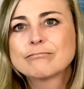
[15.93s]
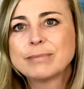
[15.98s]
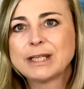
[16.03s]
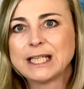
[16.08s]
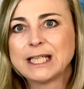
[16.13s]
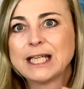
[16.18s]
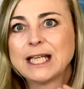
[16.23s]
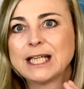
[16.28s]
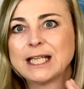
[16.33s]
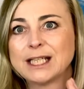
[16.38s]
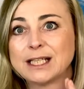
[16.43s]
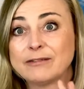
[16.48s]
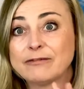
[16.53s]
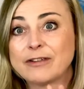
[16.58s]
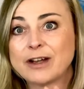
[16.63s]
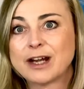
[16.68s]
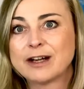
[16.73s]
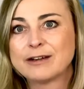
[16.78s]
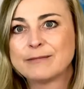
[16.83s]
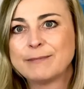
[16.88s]

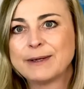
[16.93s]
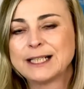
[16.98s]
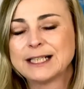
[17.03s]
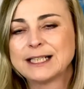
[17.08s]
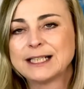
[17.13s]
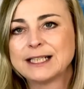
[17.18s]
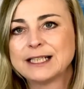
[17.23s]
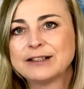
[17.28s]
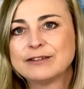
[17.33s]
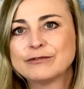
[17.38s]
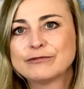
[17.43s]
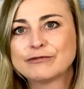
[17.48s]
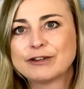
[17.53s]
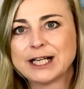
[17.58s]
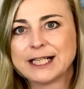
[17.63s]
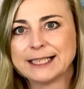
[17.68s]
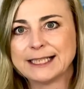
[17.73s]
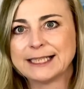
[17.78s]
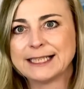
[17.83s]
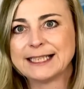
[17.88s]
environmentally
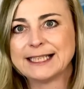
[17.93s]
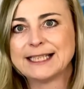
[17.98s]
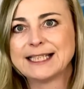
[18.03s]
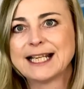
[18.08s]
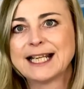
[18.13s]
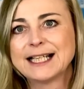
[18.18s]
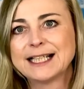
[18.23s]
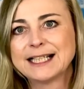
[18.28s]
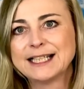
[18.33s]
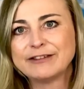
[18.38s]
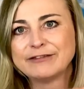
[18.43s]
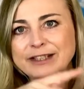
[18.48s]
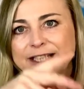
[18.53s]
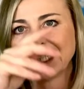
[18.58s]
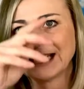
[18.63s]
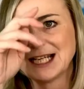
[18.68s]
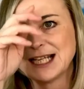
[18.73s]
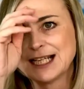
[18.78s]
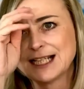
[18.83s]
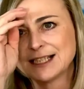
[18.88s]
friendly and
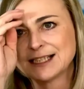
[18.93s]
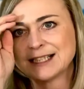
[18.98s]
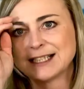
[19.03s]
living in a